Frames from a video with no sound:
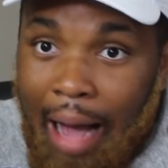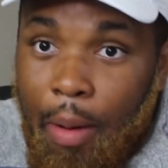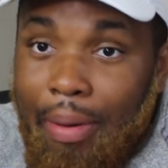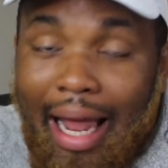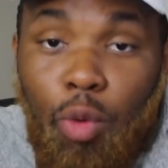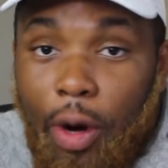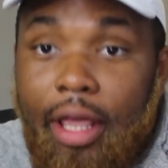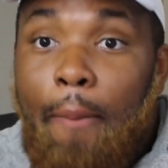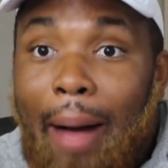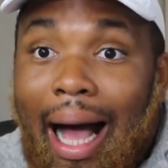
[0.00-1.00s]
I I'm gonna be like, where
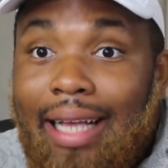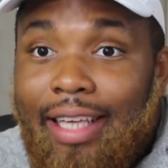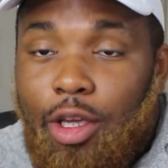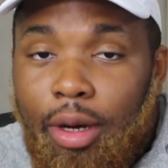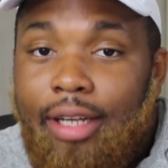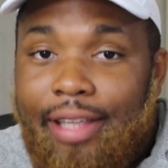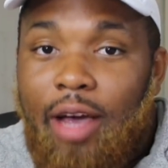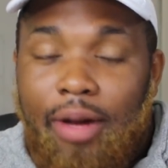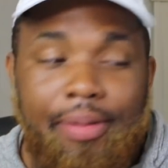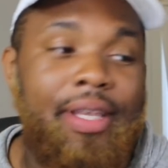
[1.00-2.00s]
your bars at? You
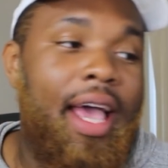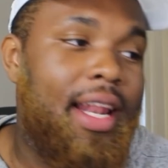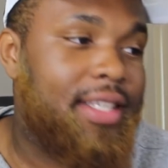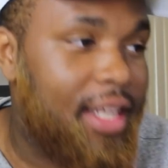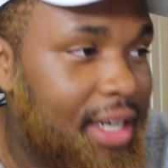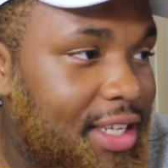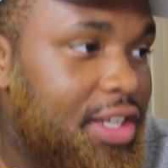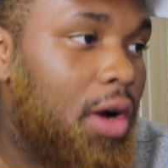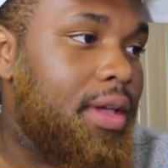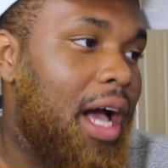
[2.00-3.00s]
understand what I'm saying? Let's get it, let's
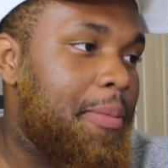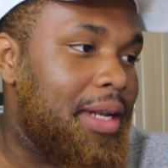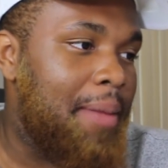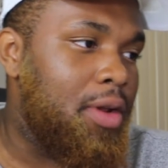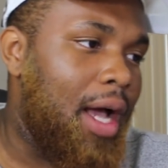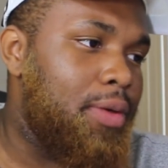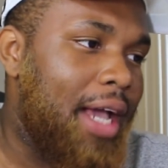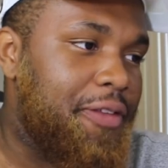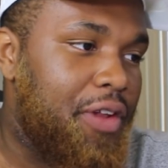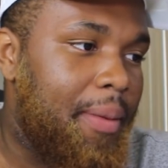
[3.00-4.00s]
go, y'all. But let me know how you
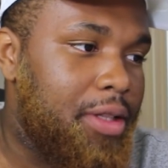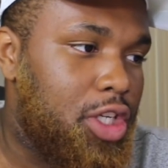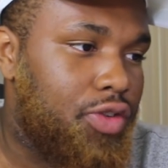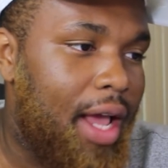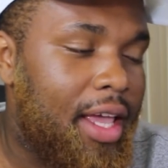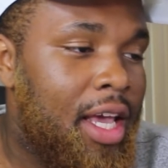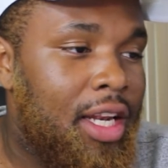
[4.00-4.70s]
guys feel about this track.